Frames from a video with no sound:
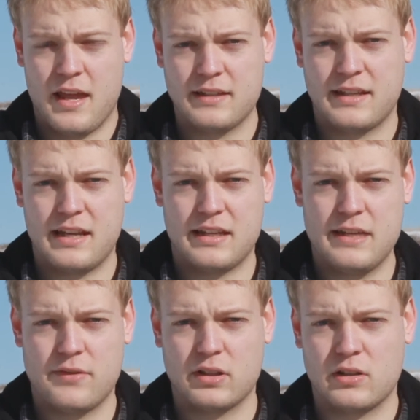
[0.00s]
And getting
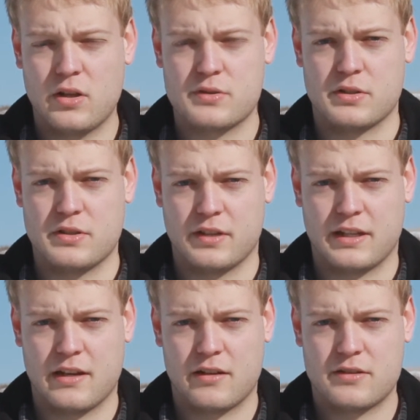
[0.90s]
even closer to the
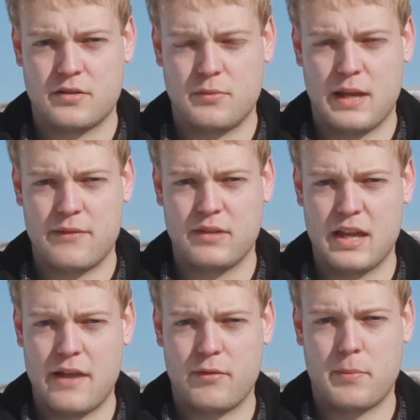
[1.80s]
character, we have the
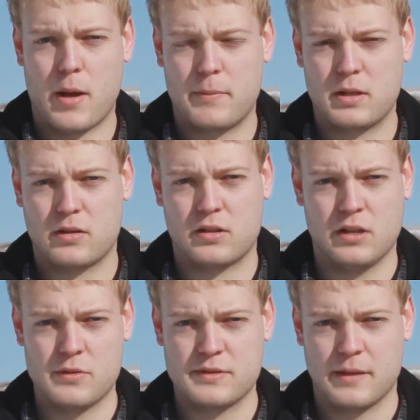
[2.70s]
ever-popular
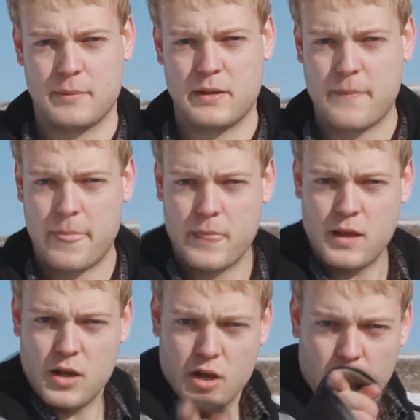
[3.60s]
close-up.
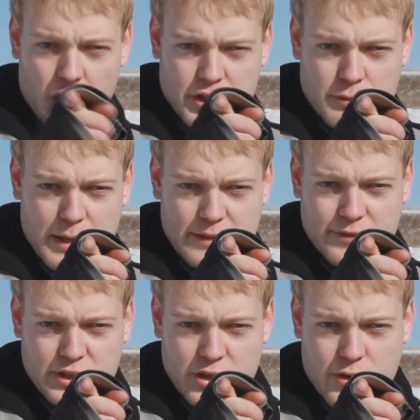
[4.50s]
Are you ready
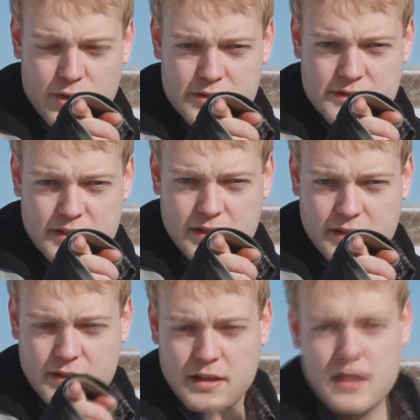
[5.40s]
for yours?
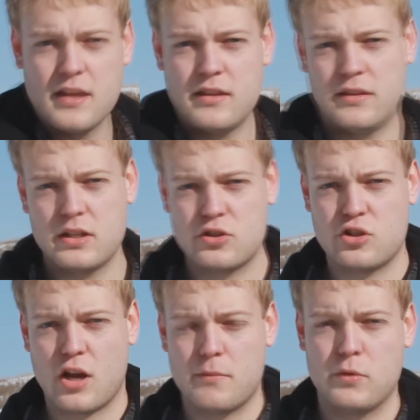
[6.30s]
This
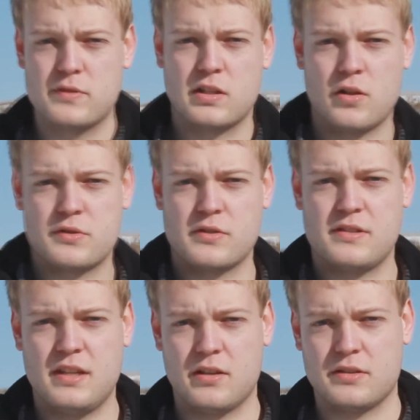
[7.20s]
shot moves closer
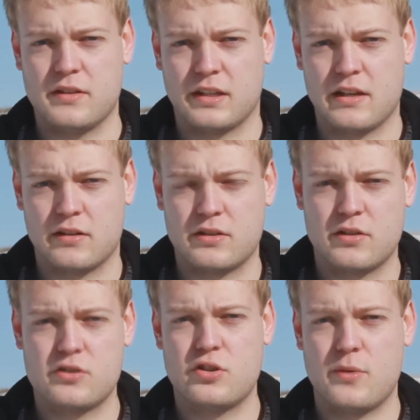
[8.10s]
still to the
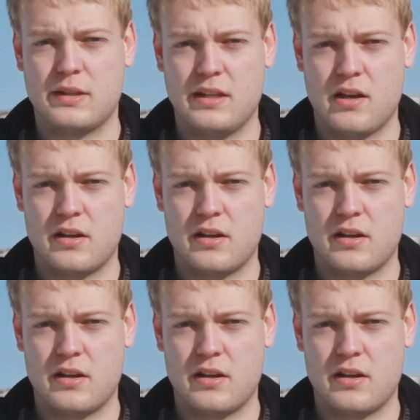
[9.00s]
character, showing the